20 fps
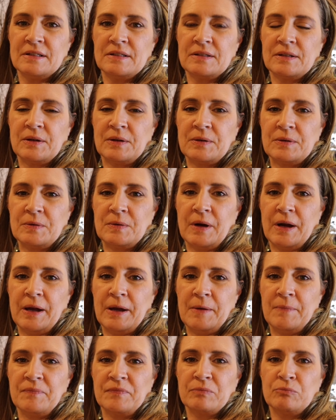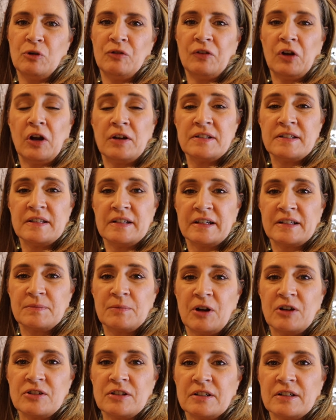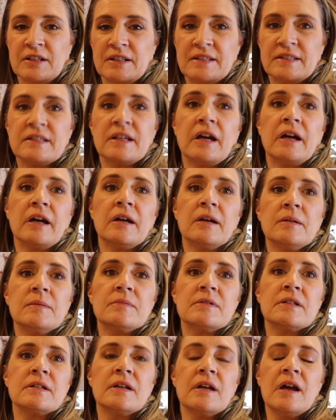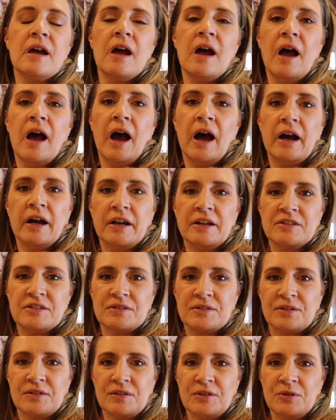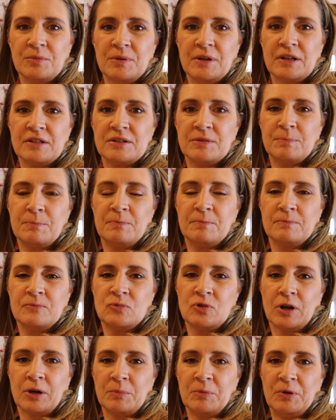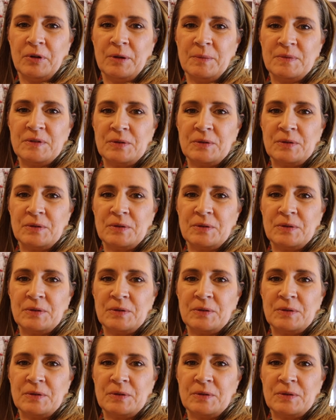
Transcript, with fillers: So moving on to the next project, except I just heard the UPS truck pull up.